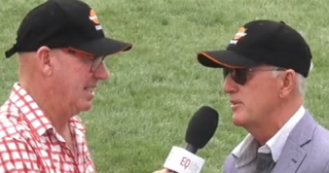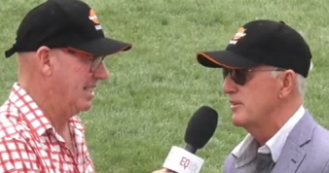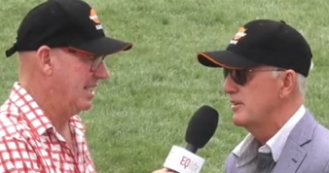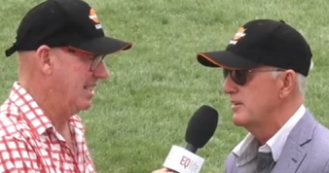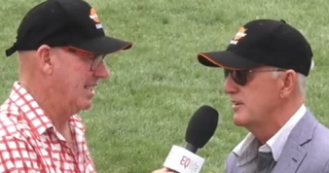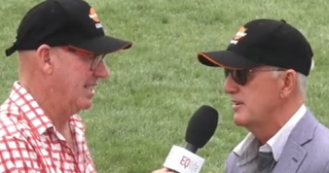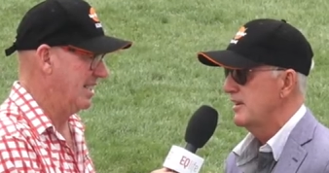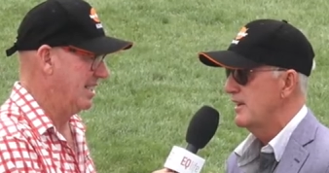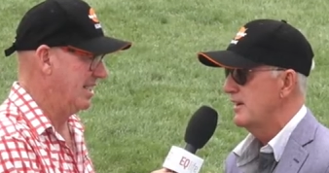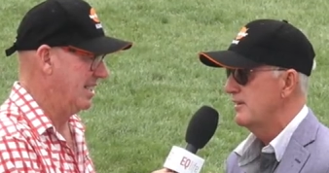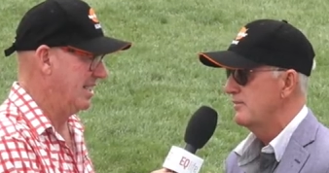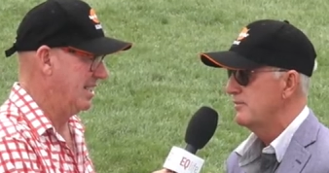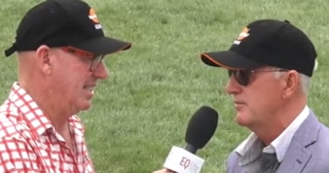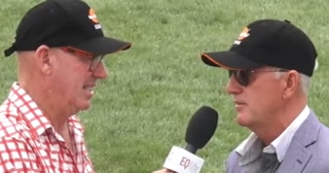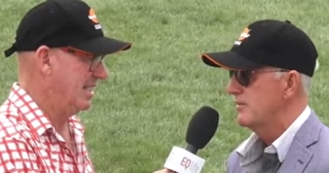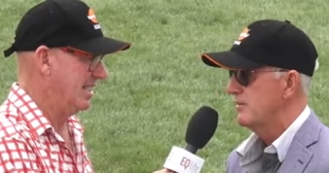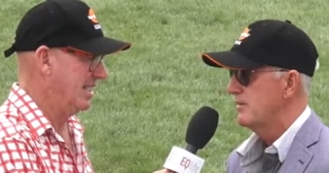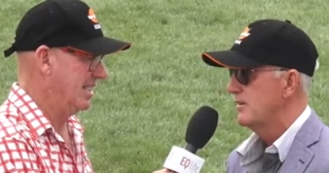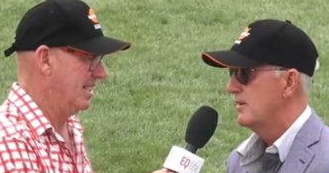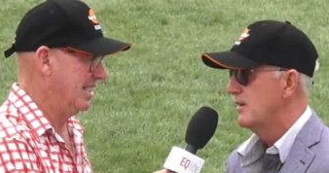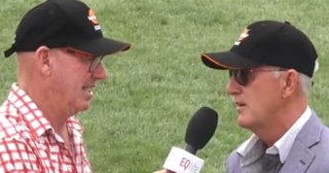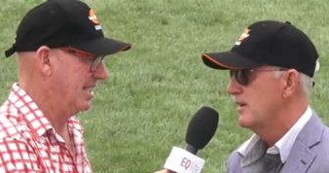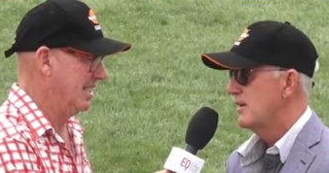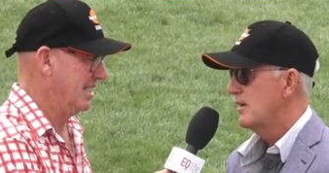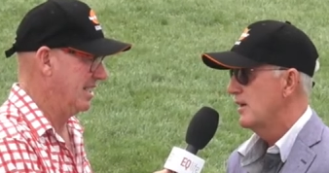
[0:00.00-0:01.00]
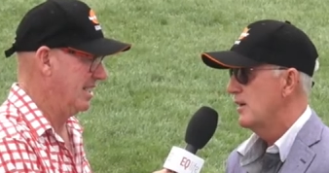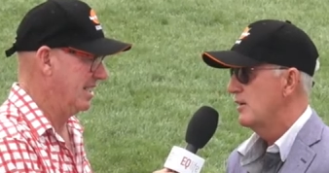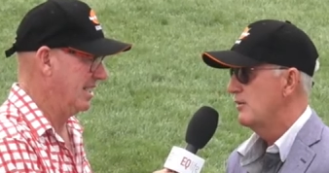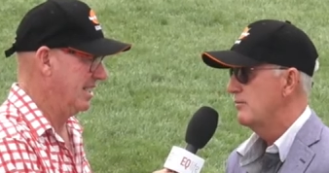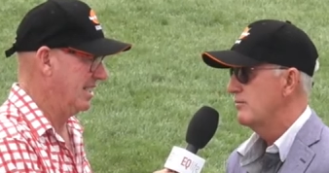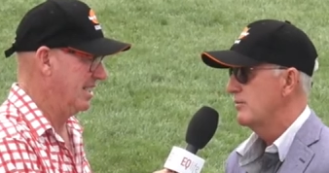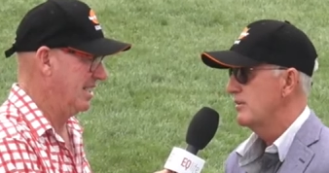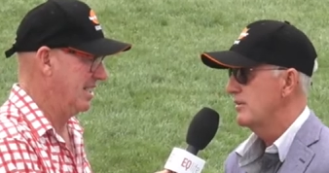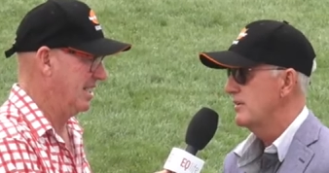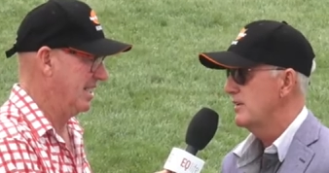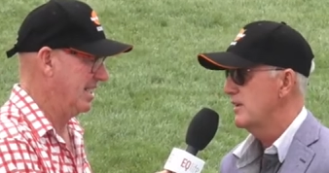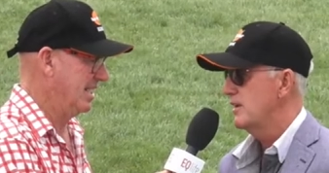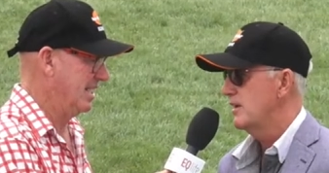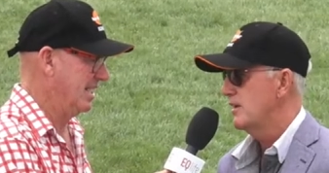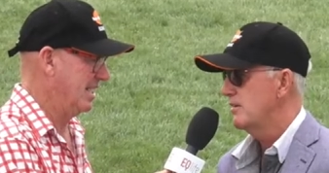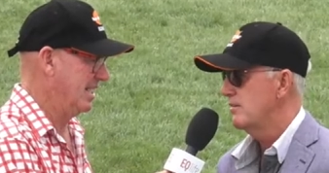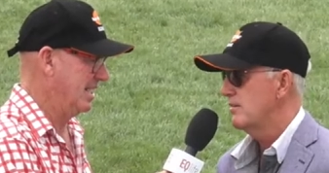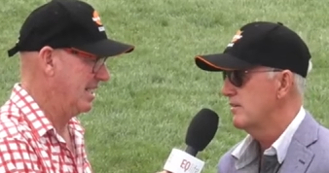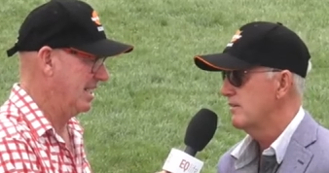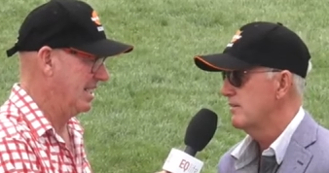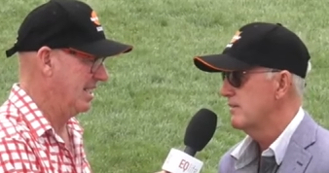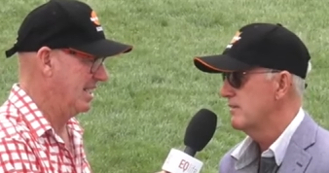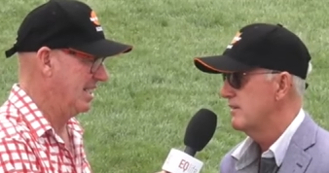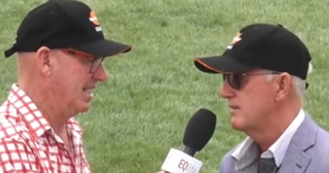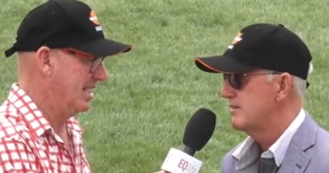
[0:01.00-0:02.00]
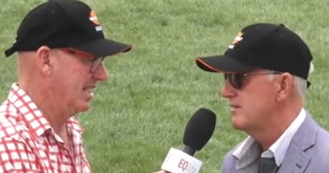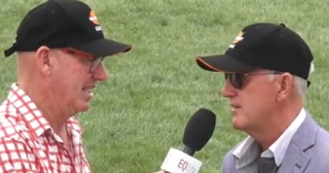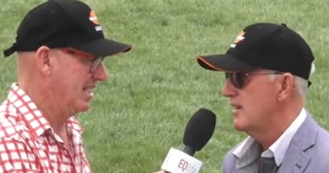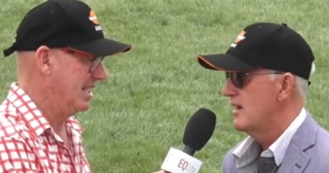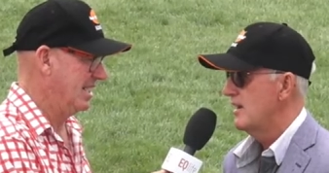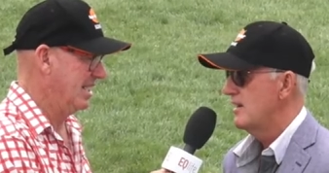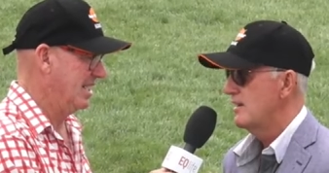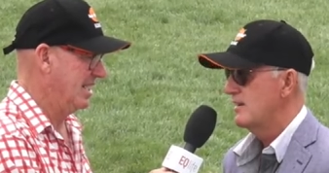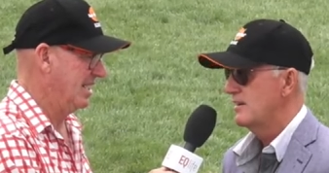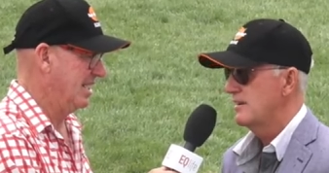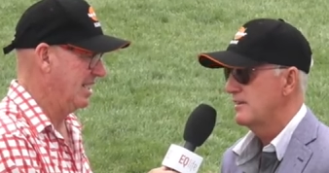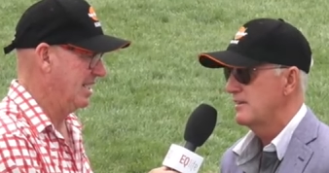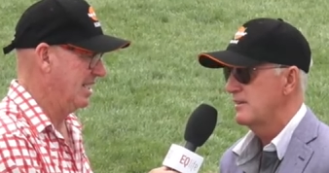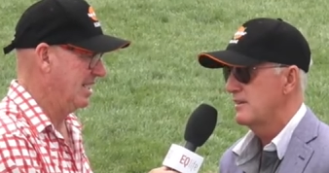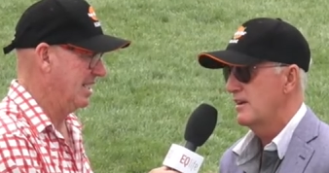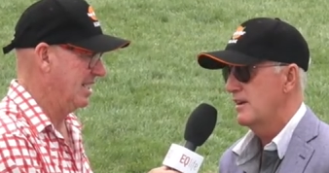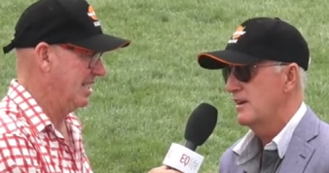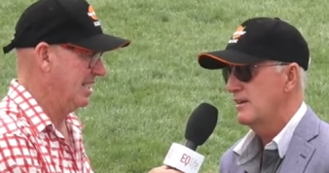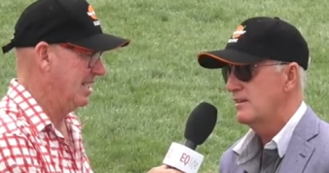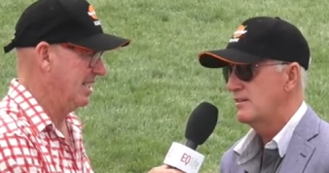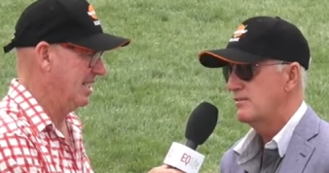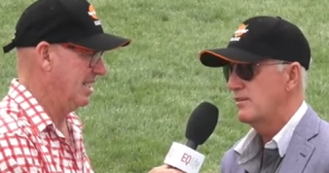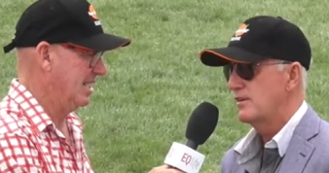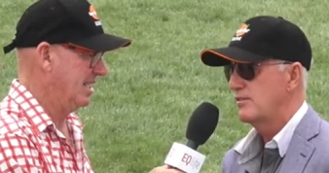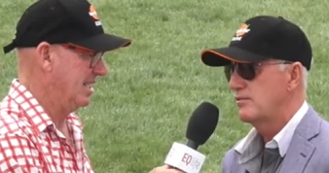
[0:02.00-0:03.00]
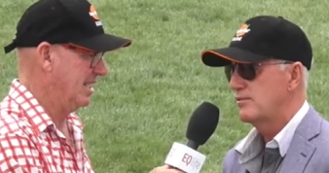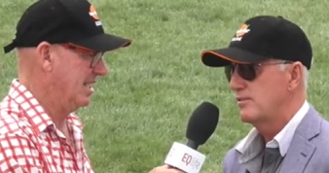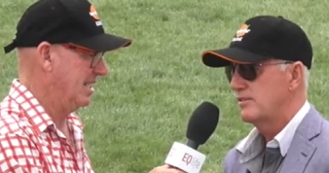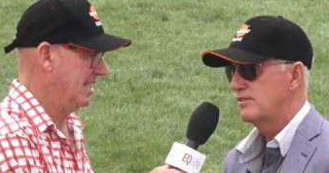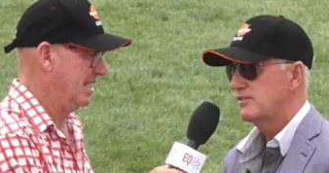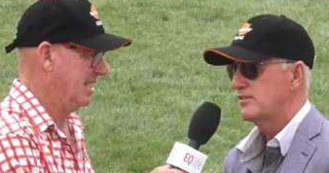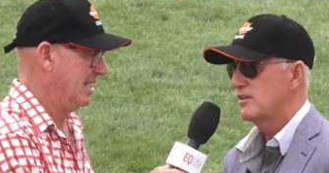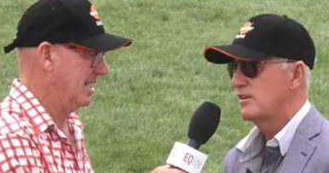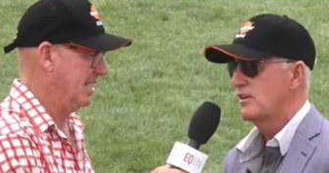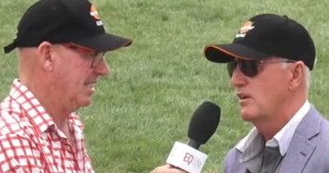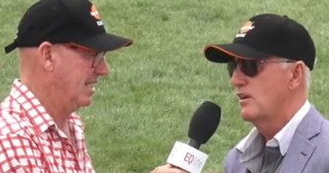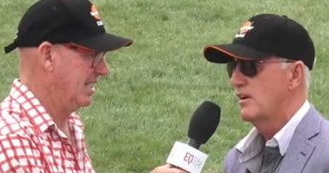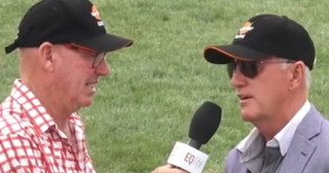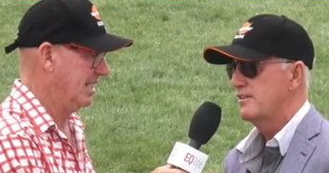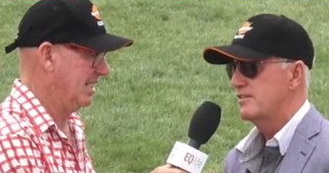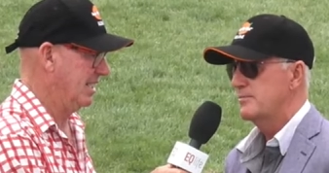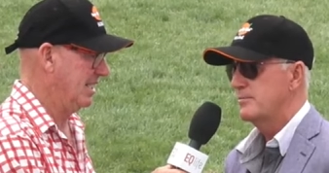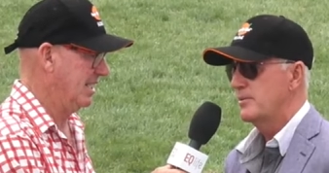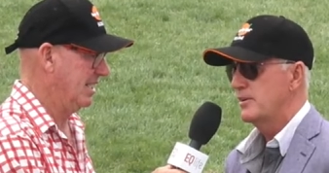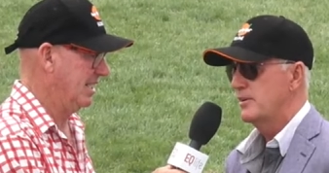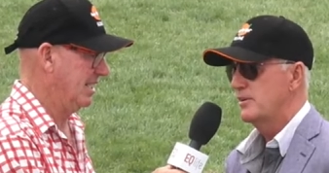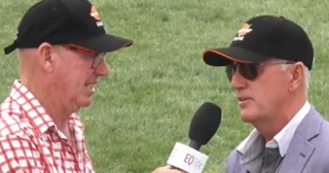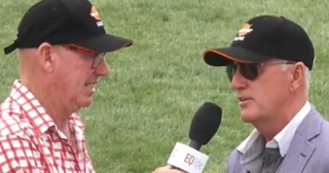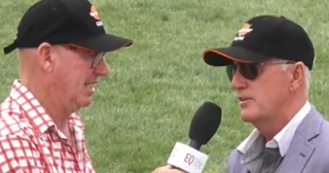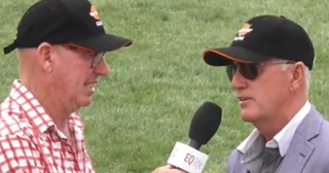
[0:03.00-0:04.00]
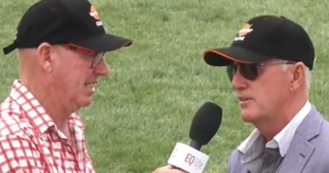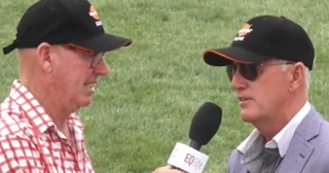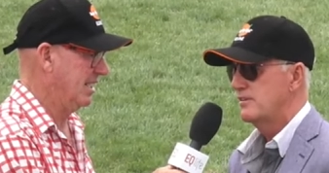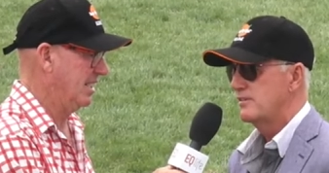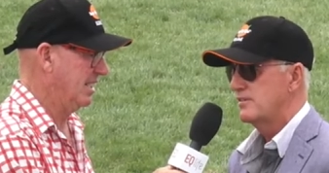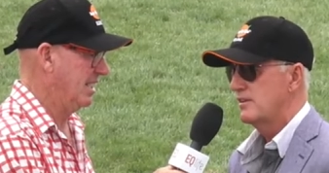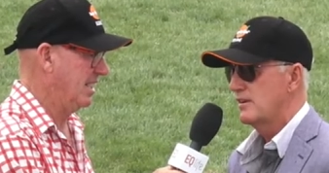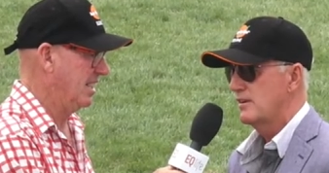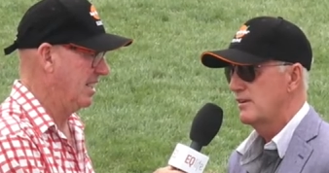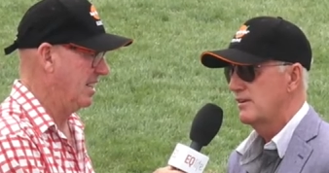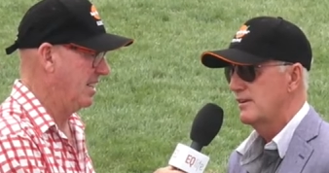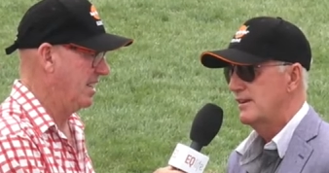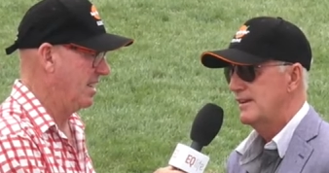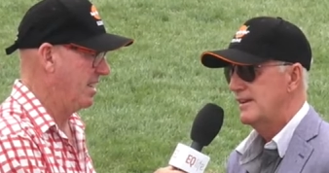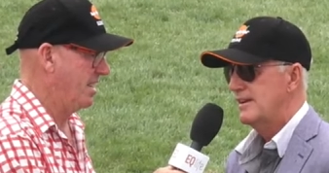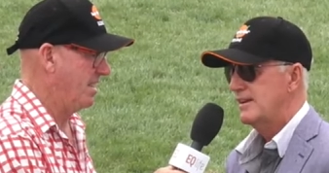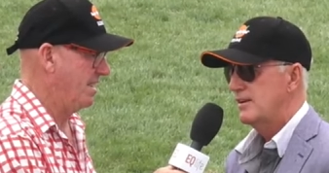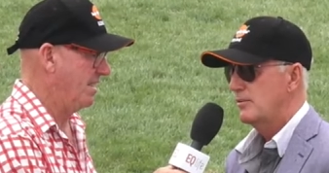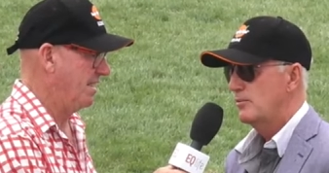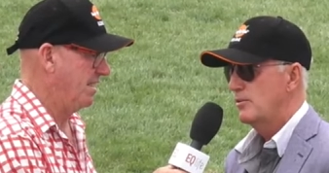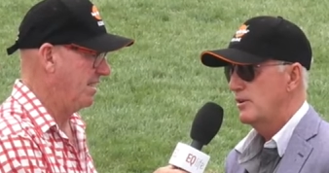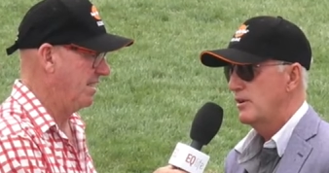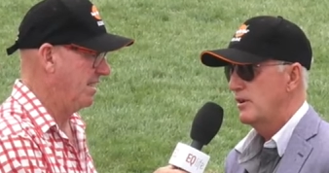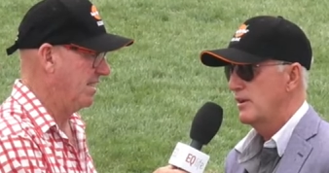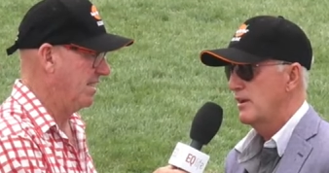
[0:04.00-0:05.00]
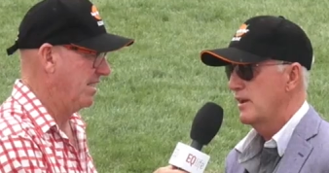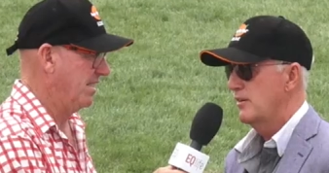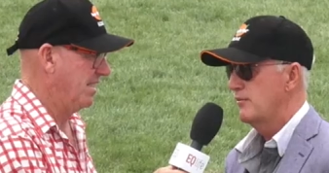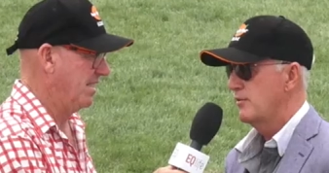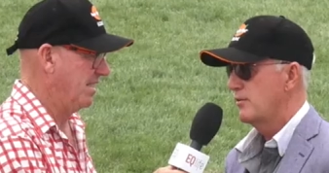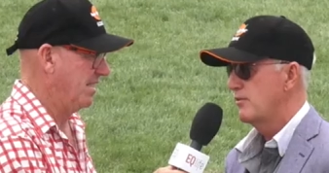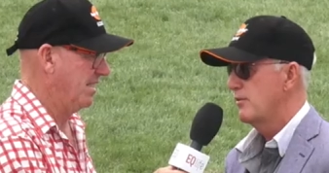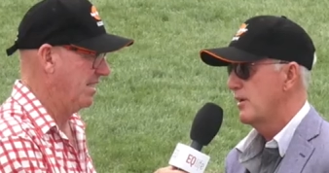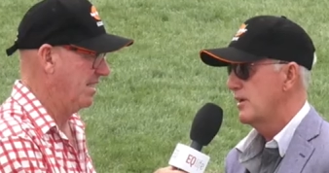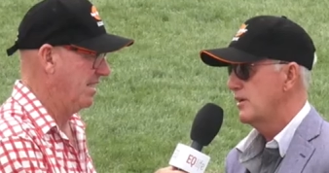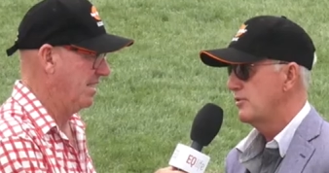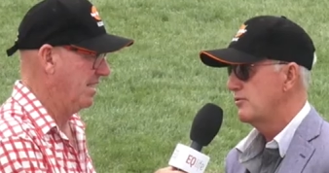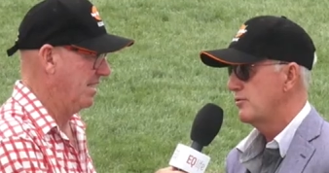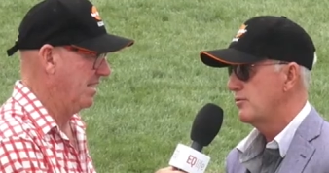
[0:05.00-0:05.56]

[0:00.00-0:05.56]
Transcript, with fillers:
Speaker 1: on it now for over a year, and the stallion and, and Cristalline's been on it. So we're going to have a great